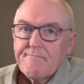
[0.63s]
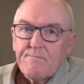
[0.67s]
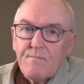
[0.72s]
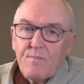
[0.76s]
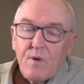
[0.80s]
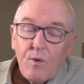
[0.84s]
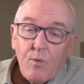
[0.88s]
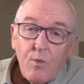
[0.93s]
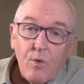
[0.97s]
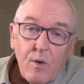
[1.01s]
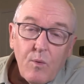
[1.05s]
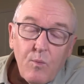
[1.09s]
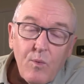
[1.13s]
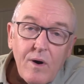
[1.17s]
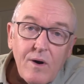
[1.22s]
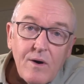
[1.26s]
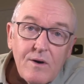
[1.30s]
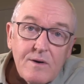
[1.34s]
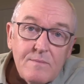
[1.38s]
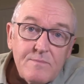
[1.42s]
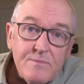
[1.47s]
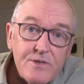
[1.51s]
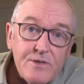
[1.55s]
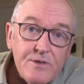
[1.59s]
A warm
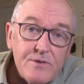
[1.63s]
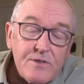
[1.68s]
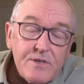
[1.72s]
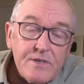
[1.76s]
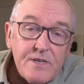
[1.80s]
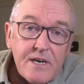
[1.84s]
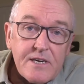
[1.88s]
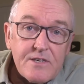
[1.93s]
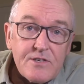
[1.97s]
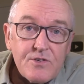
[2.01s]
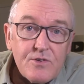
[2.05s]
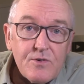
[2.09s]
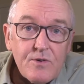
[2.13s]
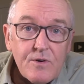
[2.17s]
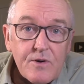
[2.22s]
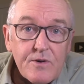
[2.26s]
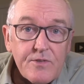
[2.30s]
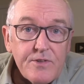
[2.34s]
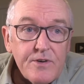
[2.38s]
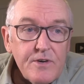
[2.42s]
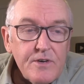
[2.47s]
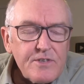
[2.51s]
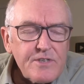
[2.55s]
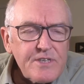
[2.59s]
welcome to today's
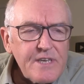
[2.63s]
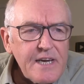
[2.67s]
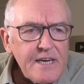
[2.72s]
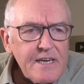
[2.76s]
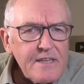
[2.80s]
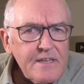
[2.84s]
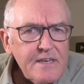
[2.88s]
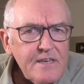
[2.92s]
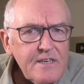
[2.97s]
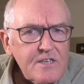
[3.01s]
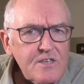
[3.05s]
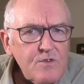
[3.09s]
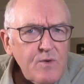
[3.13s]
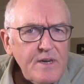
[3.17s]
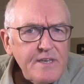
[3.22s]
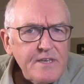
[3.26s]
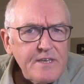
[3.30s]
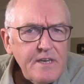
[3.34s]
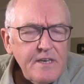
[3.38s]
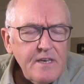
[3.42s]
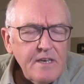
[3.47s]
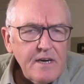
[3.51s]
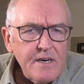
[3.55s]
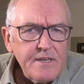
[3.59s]
talk, Thursday the
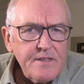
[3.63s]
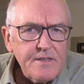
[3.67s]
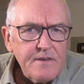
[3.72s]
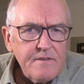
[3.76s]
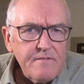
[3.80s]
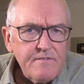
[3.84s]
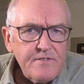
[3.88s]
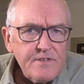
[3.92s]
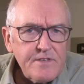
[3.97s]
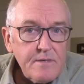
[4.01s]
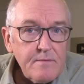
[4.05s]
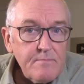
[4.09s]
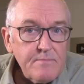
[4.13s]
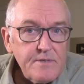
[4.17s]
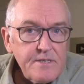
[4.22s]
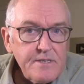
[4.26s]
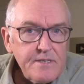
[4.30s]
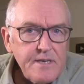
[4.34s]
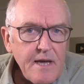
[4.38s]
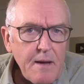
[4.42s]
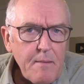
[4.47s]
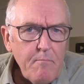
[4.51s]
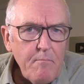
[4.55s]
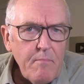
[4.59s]
29th of
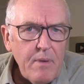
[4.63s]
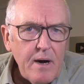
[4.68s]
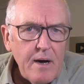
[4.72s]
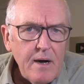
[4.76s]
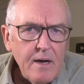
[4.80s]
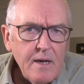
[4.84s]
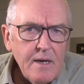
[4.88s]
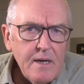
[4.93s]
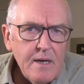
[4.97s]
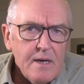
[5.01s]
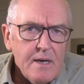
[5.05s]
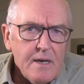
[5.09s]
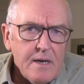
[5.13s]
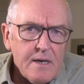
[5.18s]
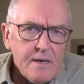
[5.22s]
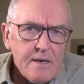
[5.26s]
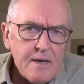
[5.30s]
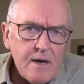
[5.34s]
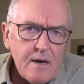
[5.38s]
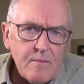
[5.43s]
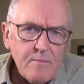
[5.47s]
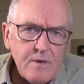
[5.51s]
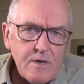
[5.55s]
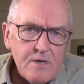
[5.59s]
September.
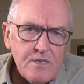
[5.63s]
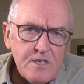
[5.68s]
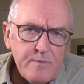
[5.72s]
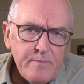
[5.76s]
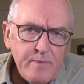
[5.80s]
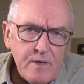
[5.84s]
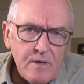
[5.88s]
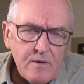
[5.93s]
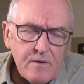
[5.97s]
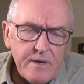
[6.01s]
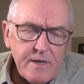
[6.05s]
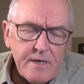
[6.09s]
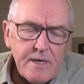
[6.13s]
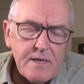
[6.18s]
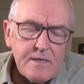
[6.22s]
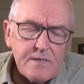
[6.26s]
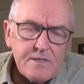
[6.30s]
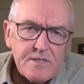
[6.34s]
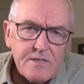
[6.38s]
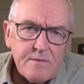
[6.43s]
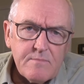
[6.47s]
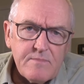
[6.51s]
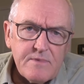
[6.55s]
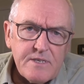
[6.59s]
Now I'm going to be looking
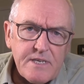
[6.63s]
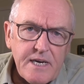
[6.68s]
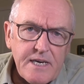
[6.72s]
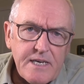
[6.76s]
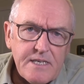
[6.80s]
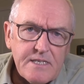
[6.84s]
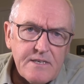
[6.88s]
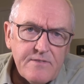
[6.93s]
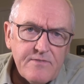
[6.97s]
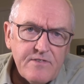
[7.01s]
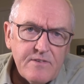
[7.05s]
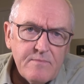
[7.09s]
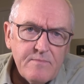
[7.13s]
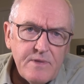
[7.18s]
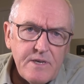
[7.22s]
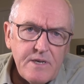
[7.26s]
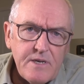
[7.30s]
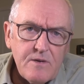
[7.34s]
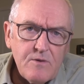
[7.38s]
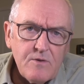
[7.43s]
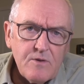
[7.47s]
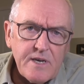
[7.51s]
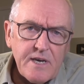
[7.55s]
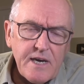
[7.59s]
at some data from
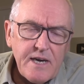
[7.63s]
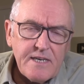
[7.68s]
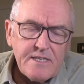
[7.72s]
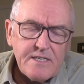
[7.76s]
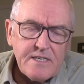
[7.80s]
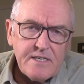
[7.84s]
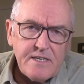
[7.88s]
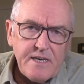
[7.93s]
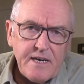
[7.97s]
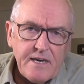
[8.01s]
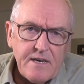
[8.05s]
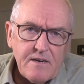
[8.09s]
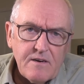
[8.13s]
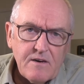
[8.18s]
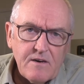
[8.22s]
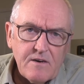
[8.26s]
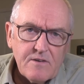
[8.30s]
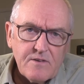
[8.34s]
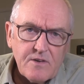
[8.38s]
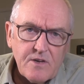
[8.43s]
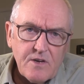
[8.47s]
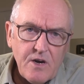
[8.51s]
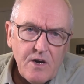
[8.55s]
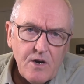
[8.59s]
the UK today
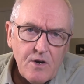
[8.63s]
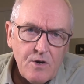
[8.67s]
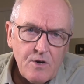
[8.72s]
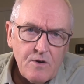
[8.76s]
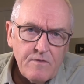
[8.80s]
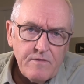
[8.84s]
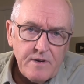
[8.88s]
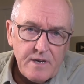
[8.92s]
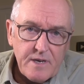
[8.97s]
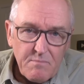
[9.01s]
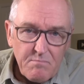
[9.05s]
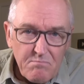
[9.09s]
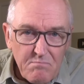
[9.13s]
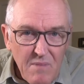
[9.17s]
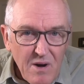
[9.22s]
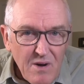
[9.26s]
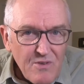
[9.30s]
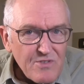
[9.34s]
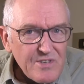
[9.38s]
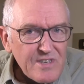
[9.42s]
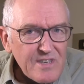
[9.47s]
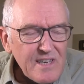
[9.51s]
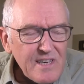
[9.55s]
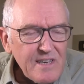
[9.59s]
on COVID,
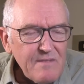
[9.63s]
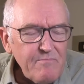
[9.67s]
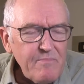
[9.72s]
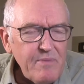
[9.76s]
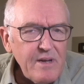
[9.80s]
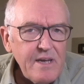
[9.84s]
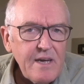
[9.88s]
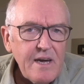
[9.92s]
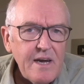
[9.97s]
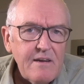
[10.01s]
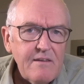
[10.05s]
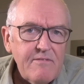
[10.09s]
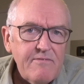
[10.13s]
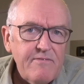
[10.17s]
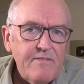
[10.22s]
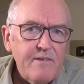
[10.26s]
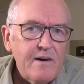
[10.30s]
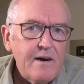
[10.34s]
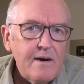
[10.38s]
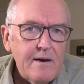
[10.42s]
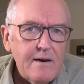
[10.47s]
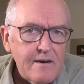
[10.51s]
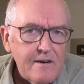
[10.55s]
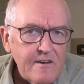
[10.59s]
mostly
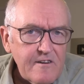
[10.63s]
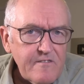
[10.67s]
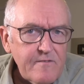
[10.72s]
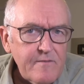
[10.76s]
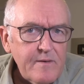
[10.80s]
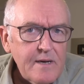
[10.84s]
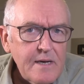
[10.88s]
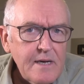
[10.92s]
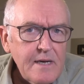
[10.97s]
BA5.